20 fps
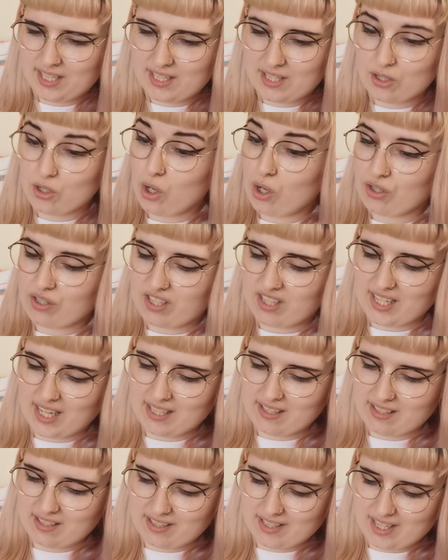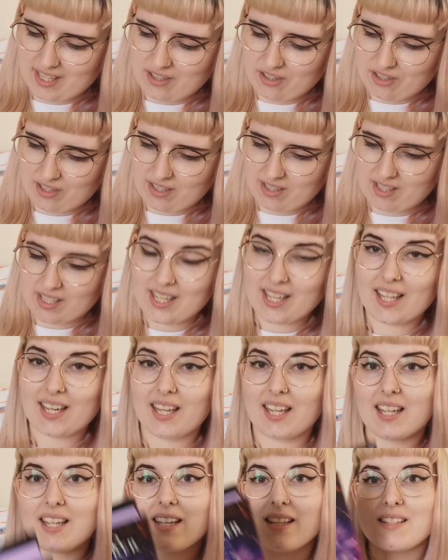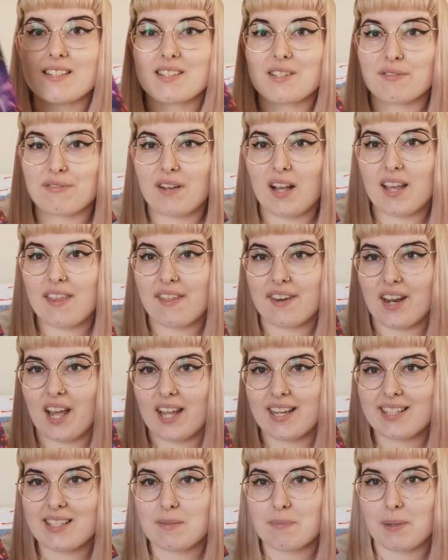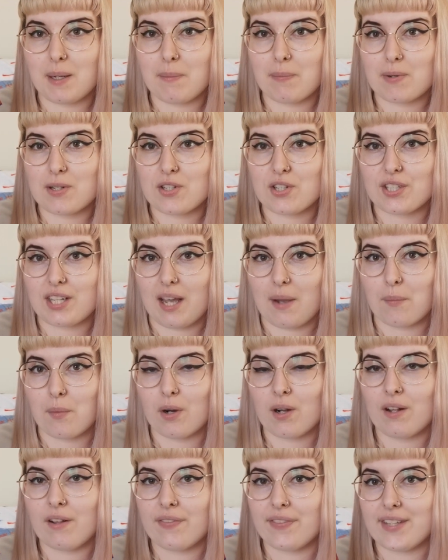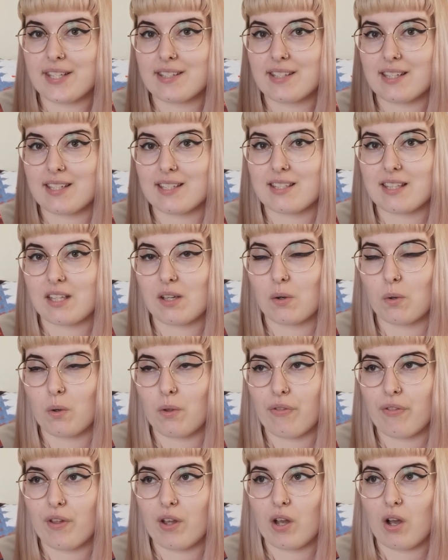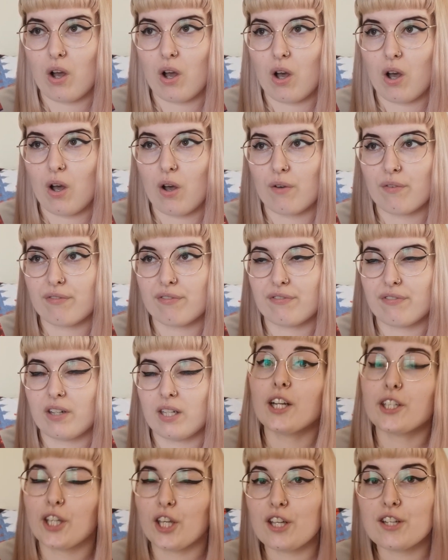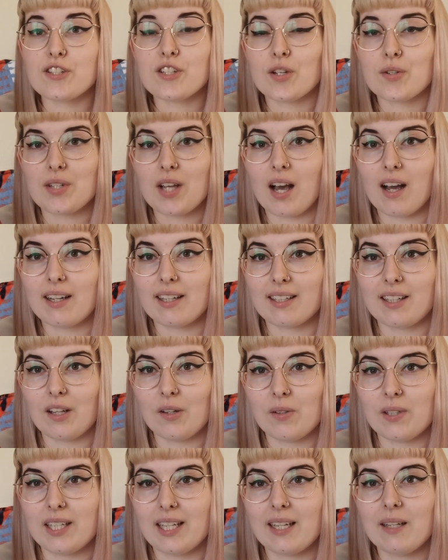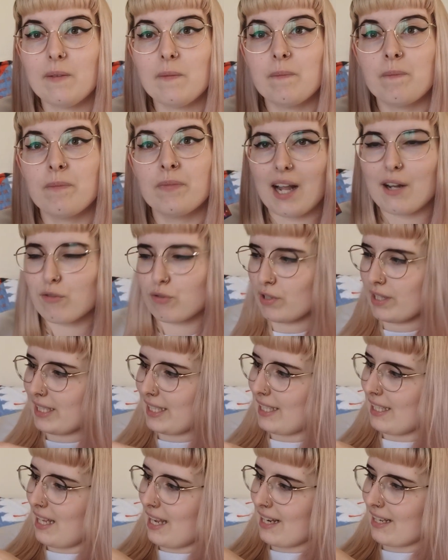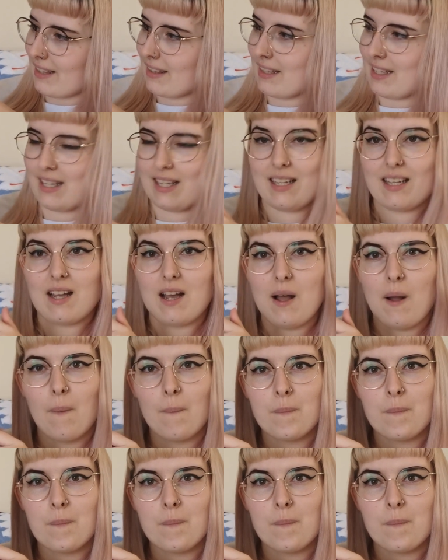is not stenciled edges. It is Defy the Night by Bridget Kemmerer. This is the author of A Curse So Dark and Lonely. I really like the